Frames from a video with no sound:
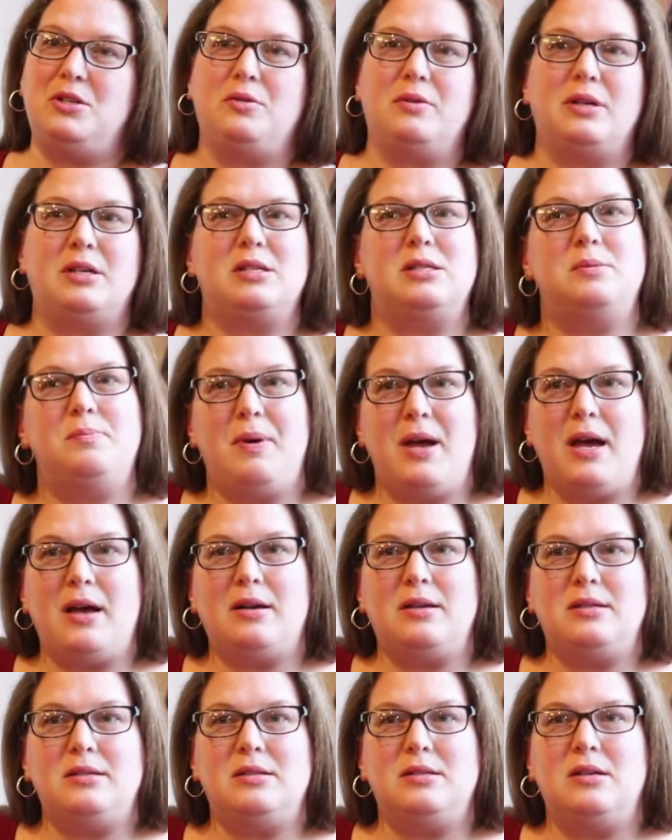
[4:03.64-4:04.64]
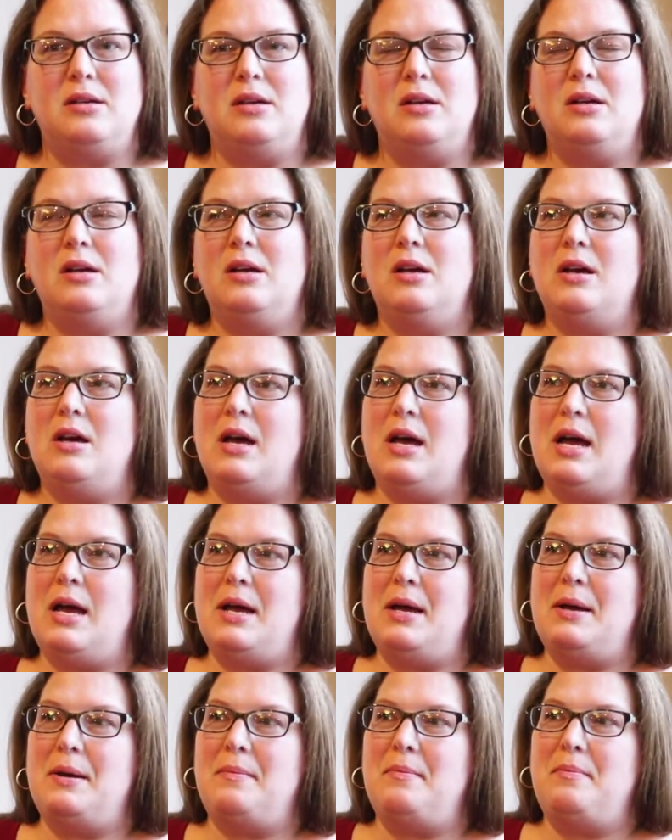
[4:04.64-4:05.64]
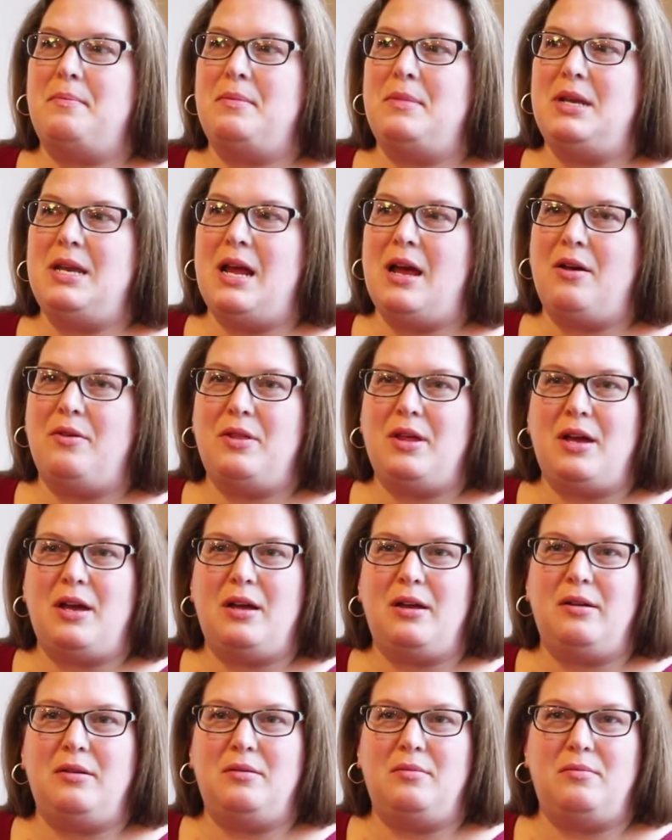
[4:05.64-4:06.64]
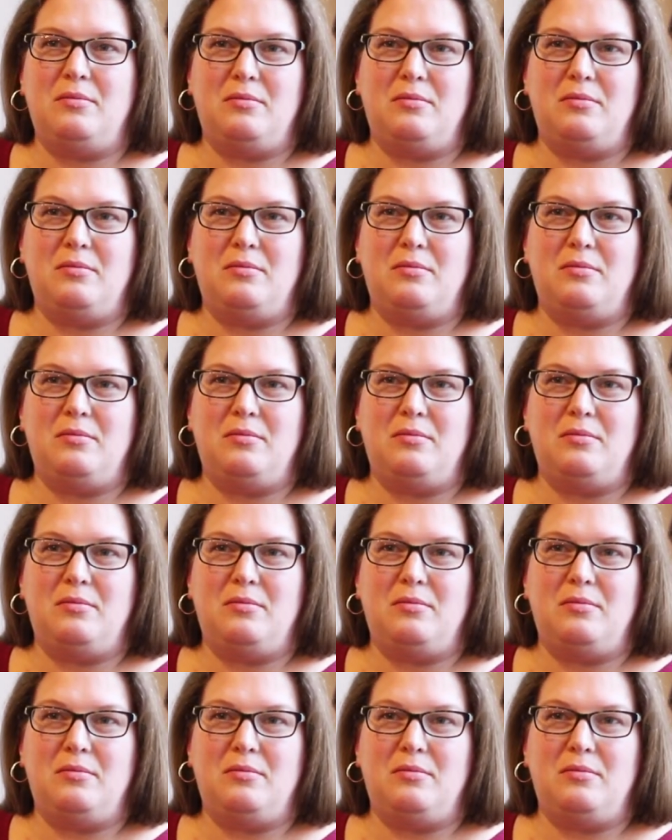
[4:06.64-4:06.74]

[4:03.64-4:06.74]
to expect. Now that